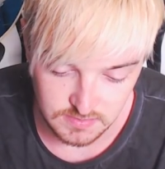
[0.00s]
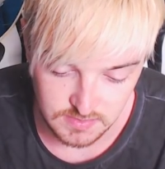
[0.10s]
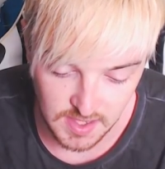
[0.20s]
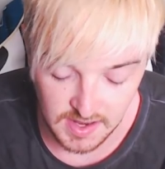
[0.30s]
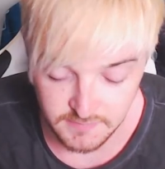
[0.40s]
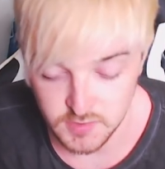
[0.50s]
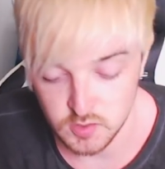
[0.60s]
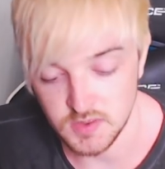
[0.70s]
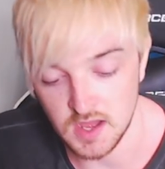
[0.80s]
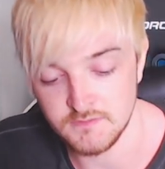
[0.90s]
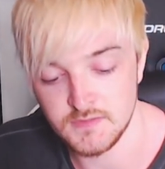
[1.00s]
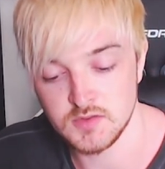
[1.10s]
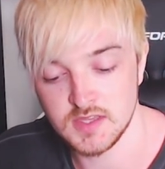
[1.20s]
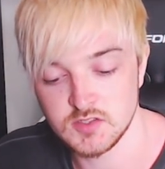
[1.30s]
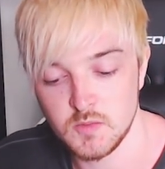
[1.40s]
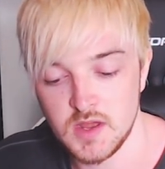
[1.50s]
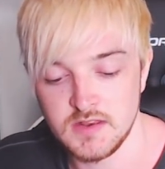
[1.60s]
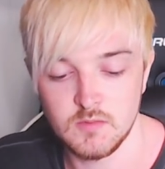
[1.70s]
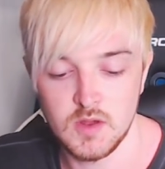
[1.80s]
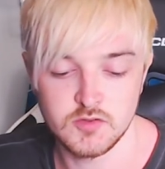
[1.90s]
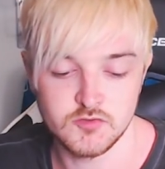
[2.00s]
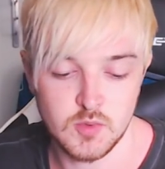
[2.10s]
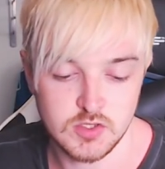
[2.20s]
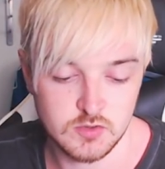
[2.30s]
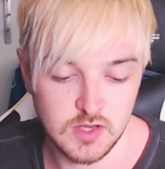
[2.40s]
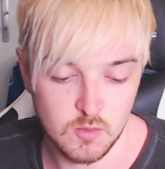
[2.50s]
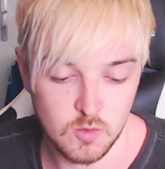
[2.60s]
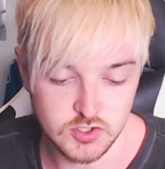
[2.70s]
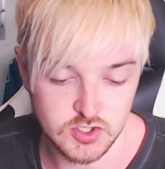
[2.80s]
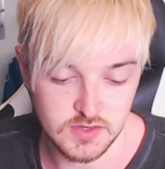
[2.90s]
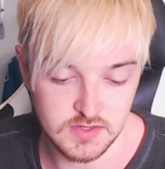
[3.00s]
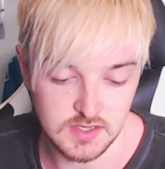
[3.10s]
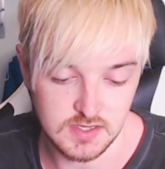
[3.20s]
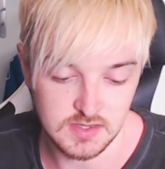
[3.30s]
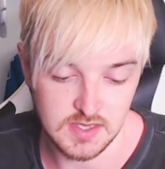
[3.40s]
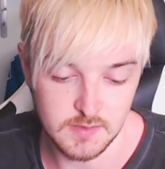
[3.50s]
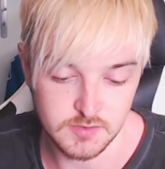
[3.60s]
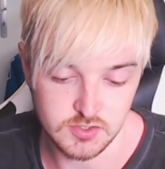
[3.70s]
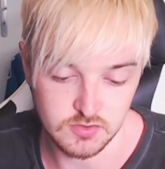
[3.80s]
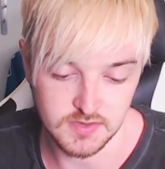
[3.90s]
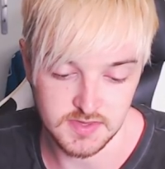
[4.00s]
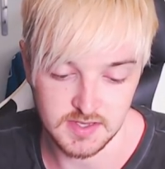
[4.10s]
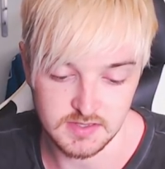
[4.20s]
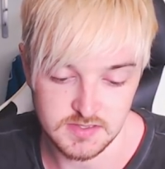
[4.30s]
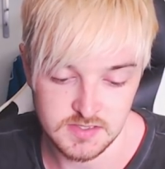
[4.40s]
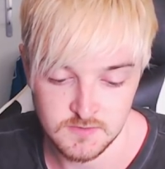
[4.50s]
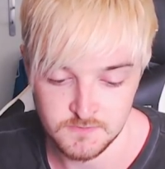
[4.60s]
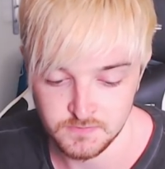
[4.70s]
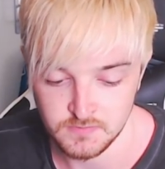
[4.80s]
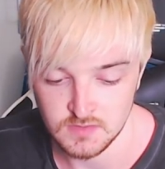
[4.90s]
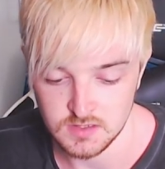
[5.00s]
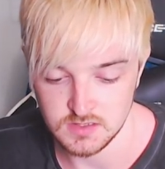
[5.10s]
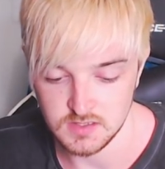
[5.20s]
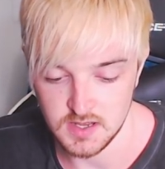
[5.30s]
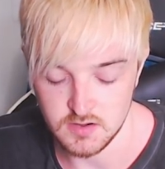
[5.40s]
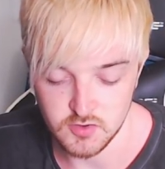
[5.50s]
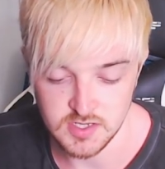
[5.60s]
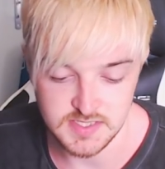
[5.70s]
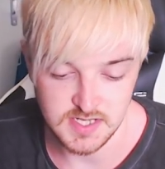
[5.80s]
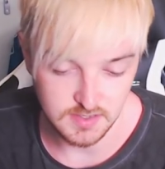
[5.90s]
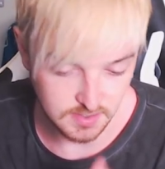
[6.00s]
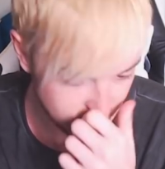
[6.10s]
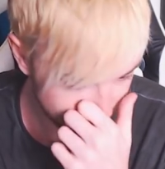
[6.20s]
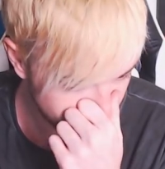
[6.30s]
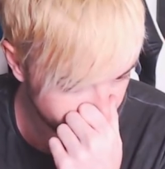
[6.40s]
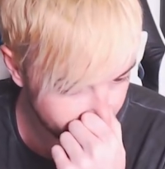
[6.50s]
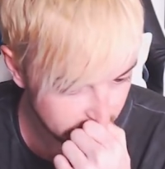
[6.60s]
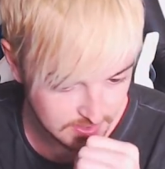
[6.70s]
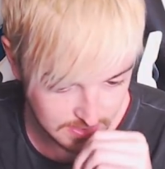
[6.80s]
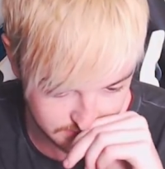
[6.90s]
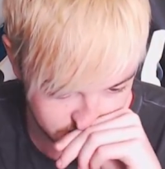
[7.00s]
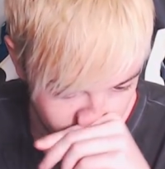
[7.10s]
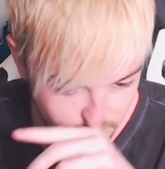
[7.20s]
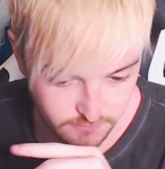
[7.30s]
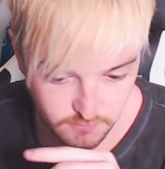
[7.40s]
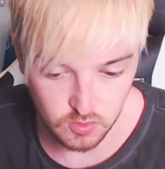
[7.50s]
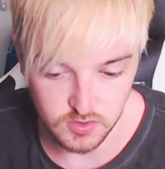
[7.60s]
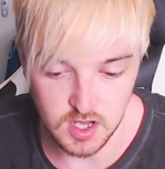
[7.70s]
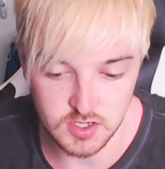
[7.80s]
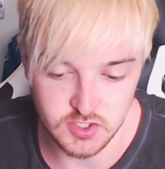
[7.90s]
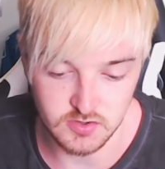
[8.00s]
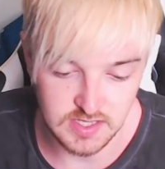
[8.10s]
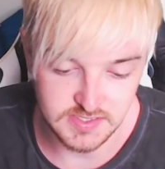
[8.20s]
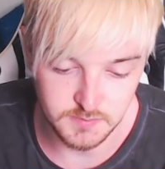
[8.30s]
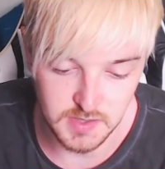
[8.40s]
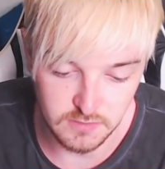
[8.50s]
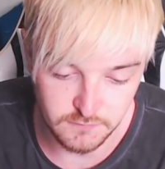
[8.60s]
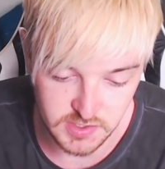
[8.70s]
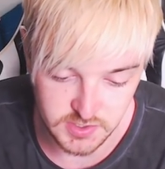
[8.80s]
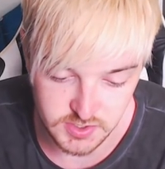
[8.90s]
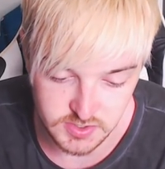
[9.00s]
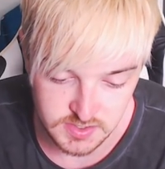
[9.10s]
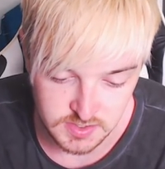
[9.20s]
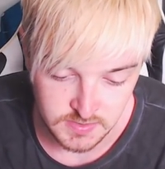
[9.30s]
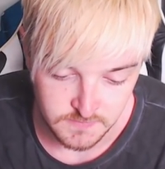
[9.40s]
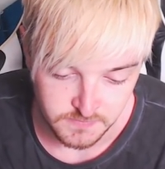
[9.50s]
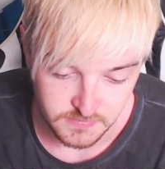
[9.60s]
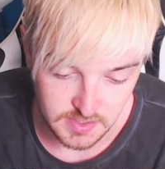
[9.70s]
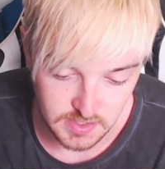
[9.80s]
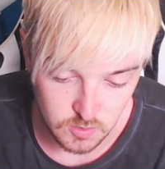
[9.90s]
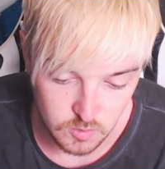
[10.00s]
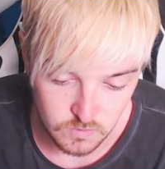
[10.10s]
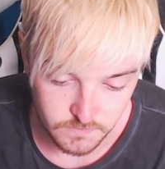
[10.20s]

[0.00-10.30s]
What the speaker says: yeah, I had a few things when I was watching the episode and things. Rin said, like, defeat Custer before the Archer and Lancer battle finishes. Now,